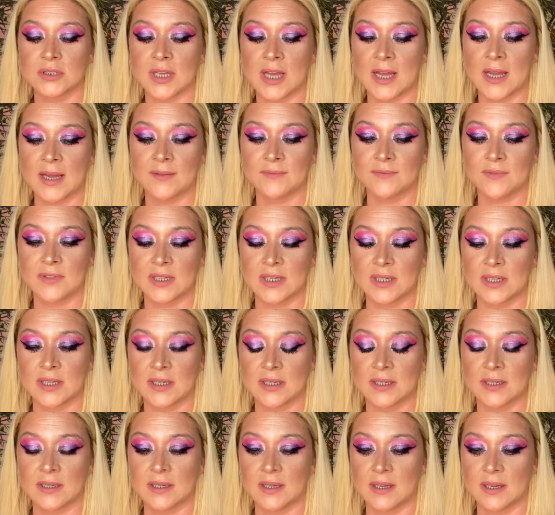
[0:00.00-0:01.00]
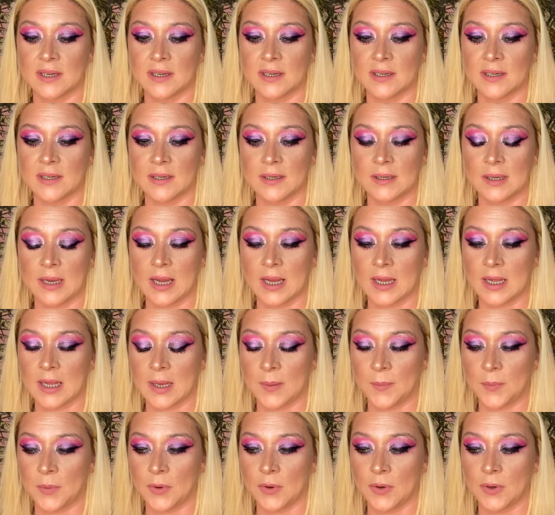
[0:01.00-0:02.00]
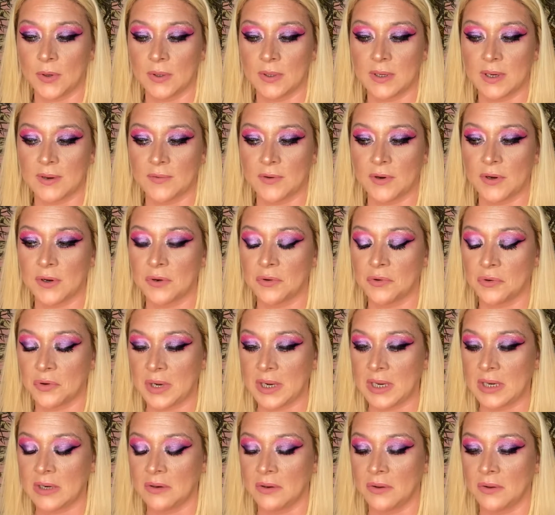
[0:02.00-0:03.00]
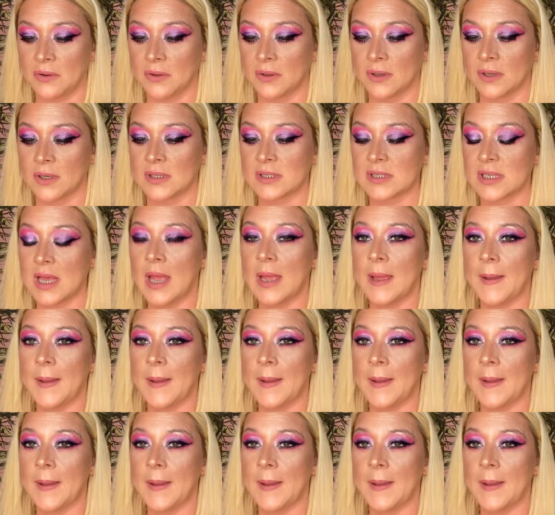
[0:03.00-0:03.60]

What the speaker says: I've done a couple different green looks.